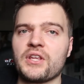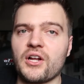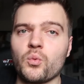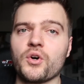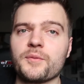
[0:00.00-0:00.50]

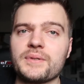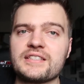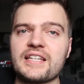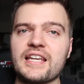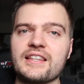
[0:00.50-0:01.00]
I want to be
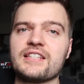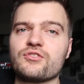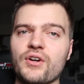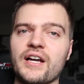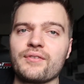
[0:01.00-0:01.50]
seeing
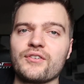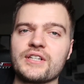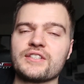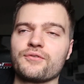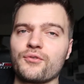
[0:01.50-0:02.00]
these
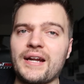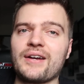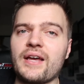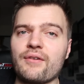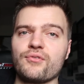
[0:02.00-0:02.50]
rivalries
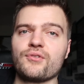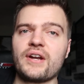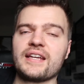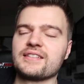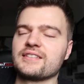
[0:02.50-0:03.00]
throughout every
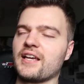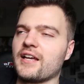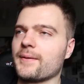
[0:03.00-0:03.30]
race.